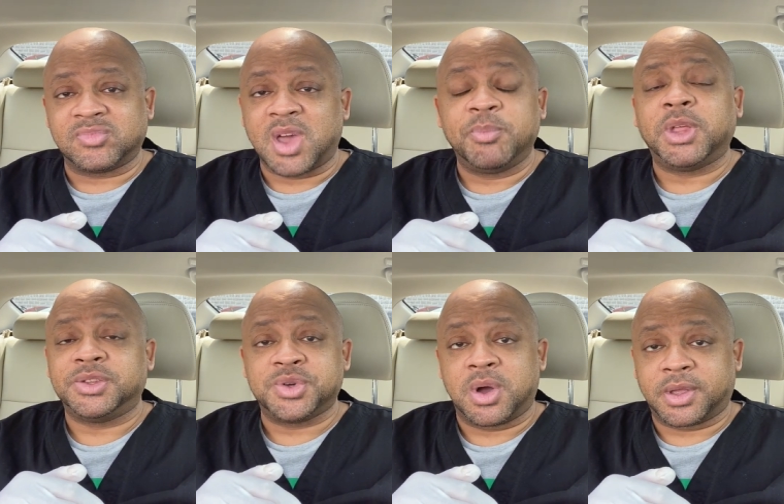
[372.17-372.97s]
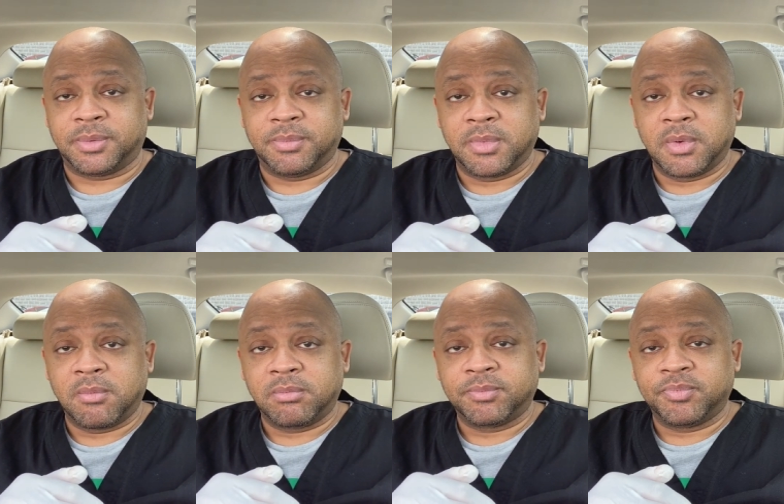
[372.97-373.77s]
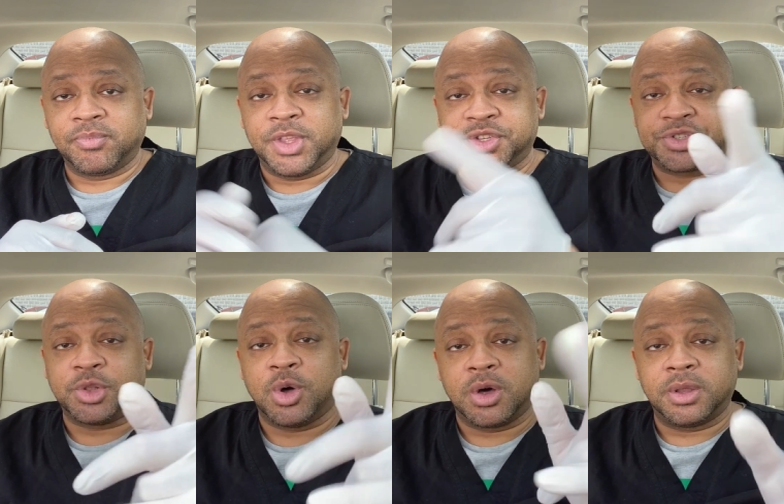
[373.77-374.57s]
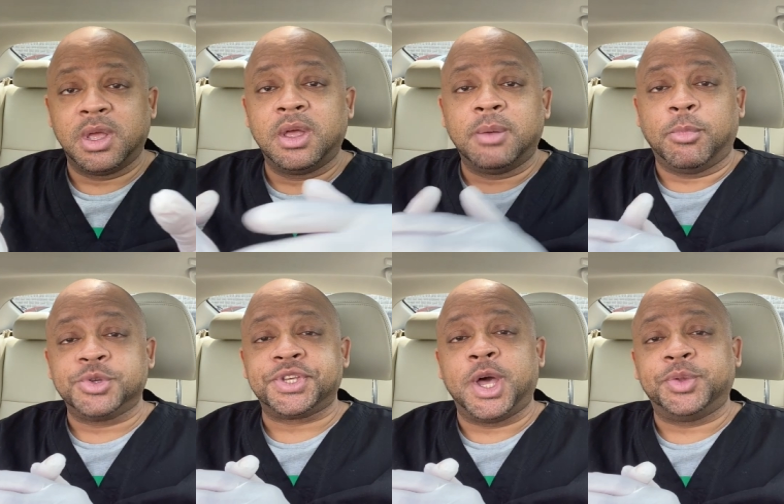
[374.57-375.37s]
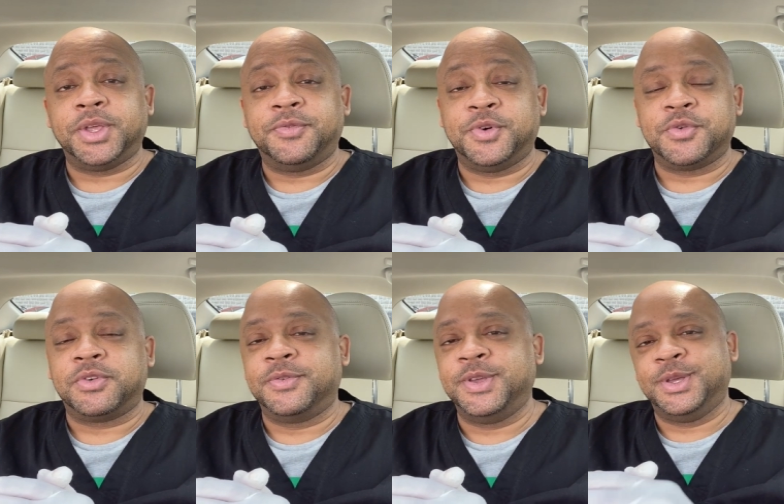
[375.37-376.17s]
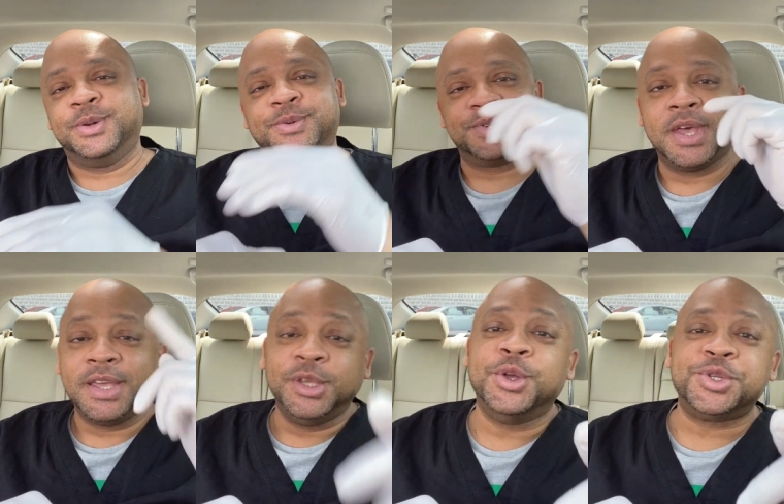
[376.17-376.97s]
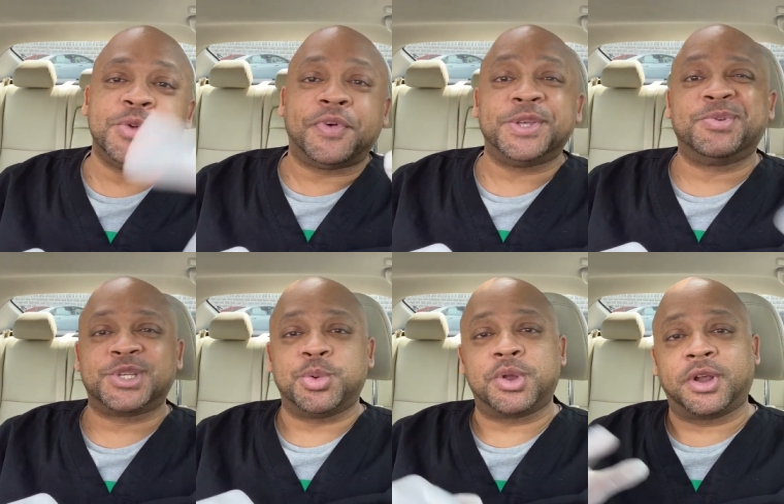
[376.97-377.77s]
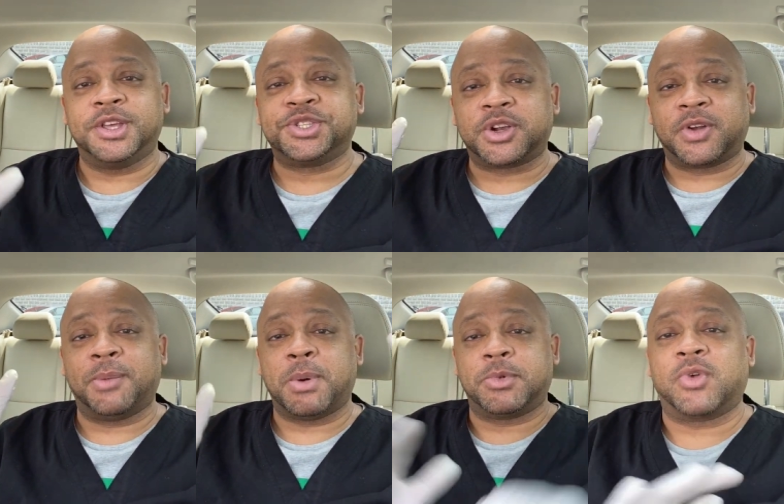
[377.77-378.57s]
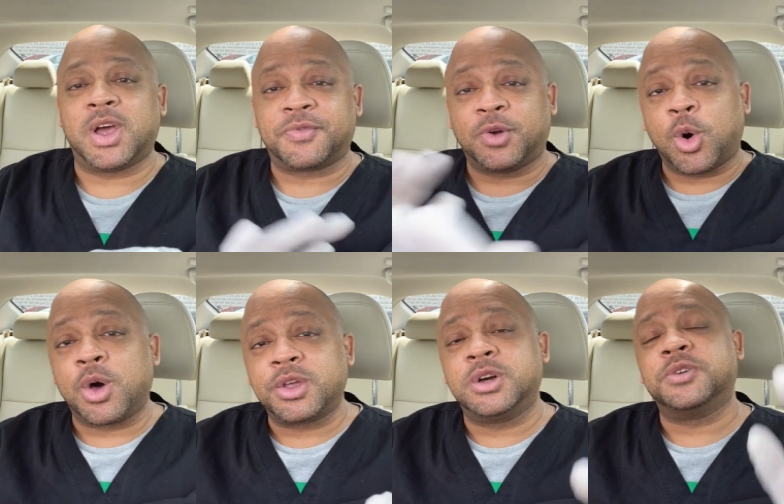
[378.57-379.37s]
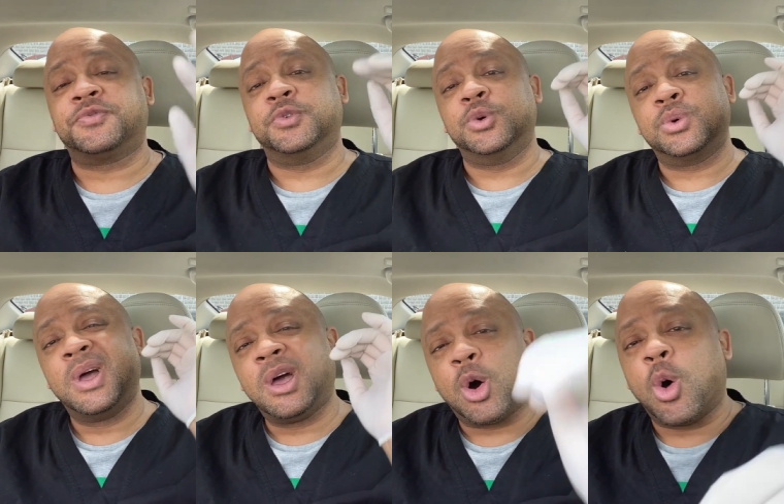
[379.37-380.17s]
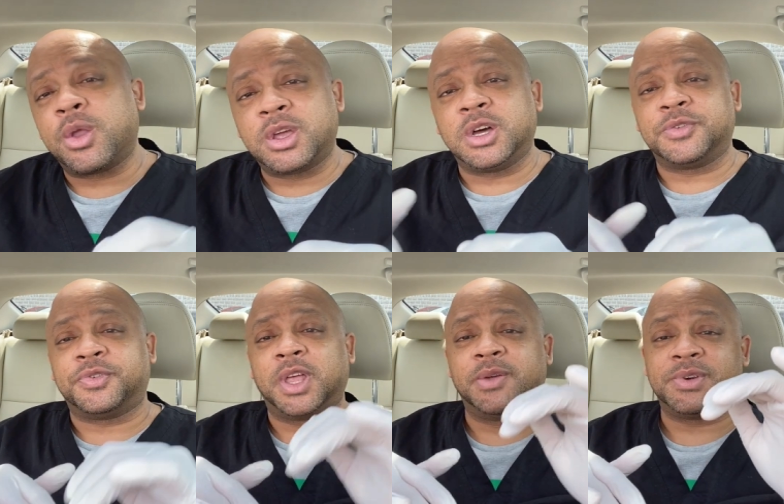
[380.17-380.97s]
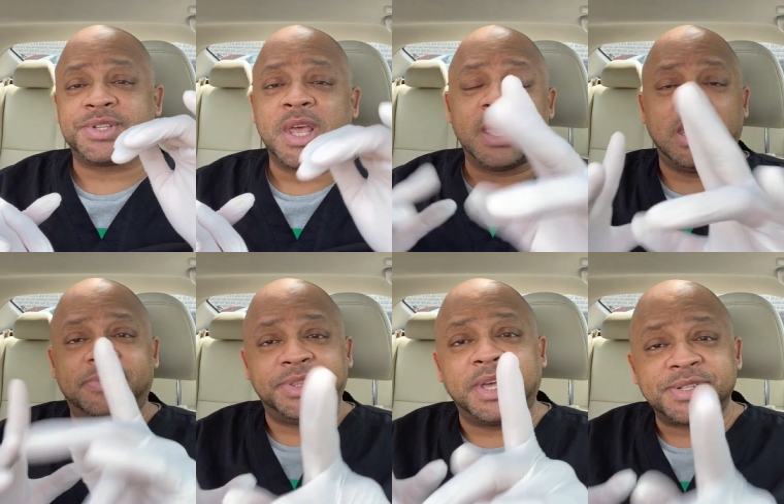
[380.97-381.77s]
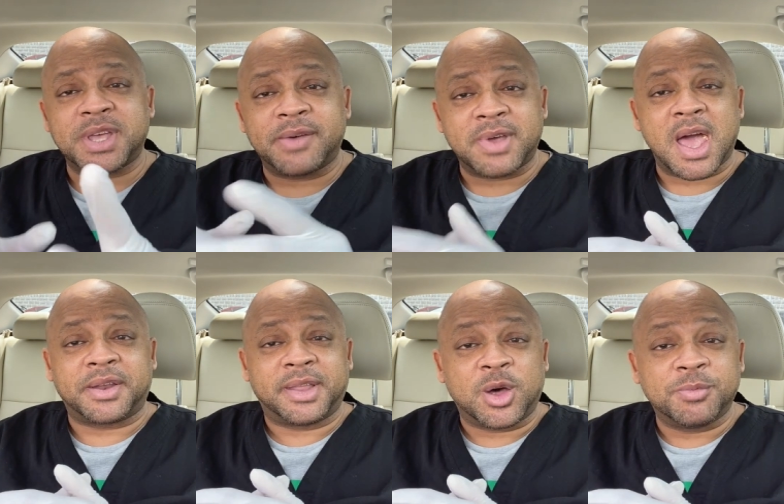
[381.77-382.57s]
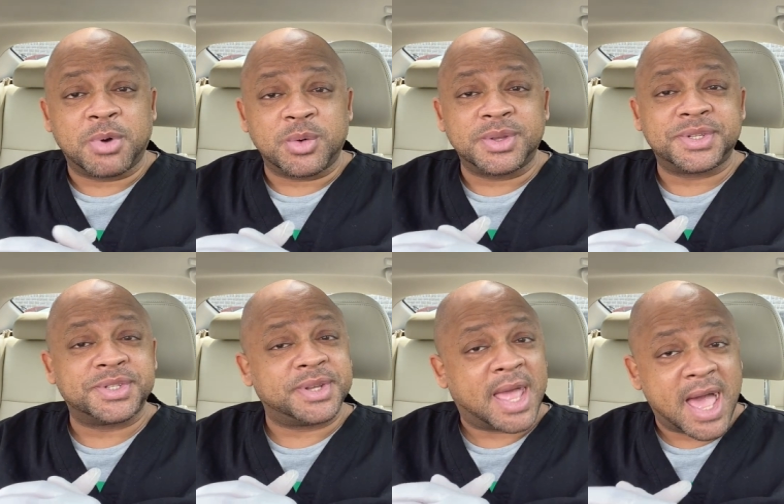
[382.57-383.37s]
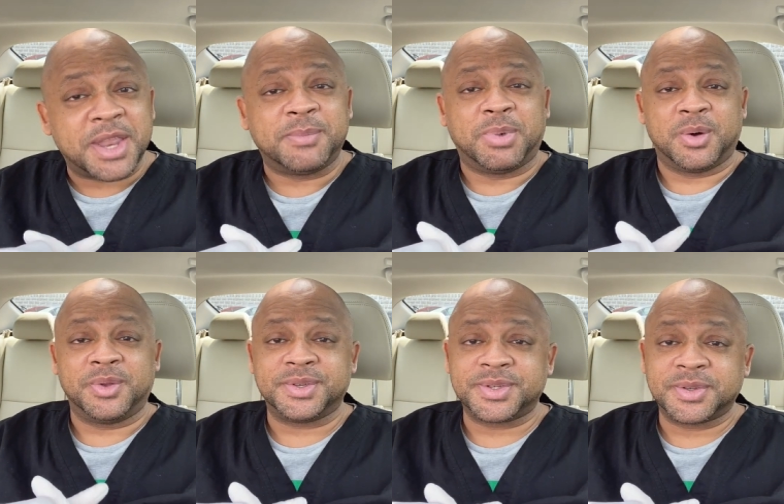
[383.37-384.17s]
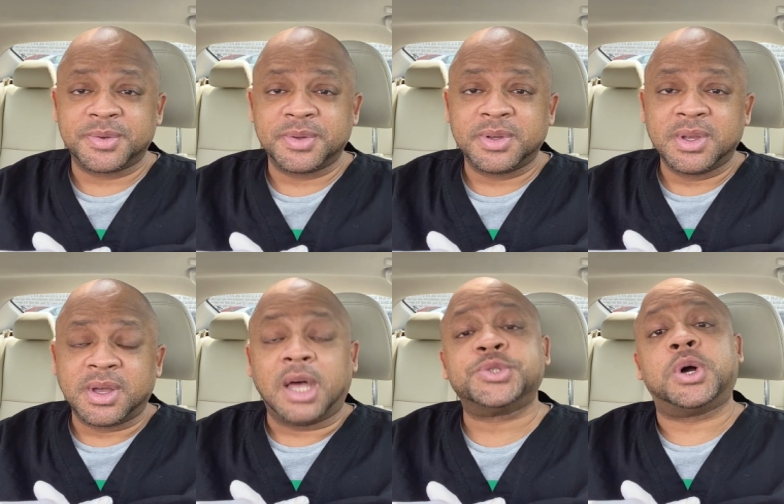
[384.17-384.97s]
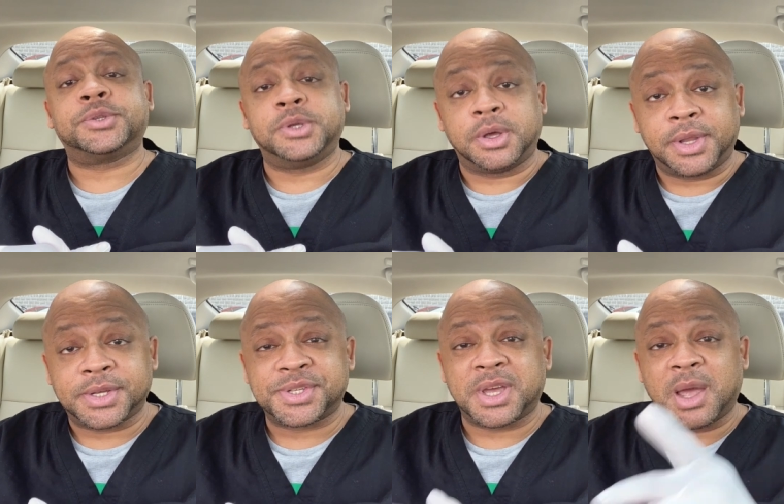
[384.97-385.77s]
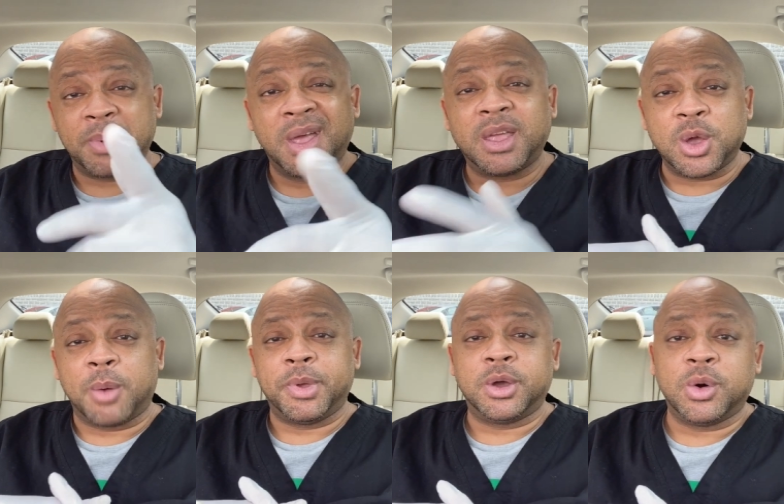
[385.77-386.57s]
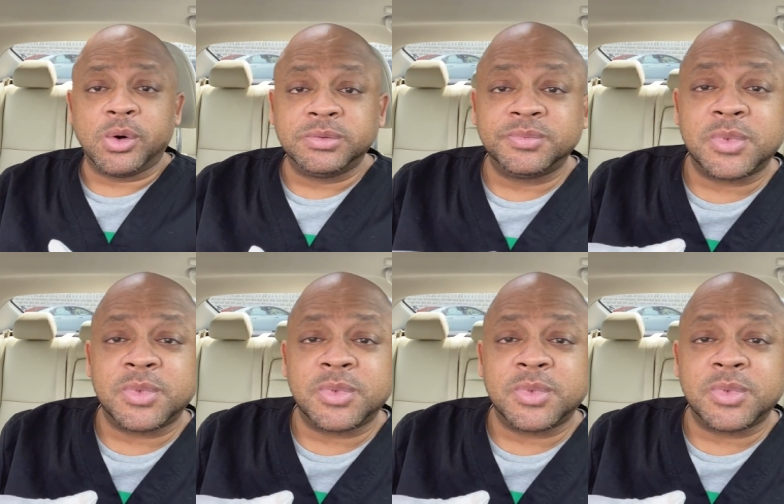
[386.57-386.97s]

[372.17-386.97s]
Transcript: I'm done talking. This is Claude, mostly healthy food reviews. YouTube, Facebook, Twitter, Instagram. I'm around for all the good food, all the good flavors. And if it does have added health bonus, it's an added bonus. I'll talk to y'all next time. Y'all be cool.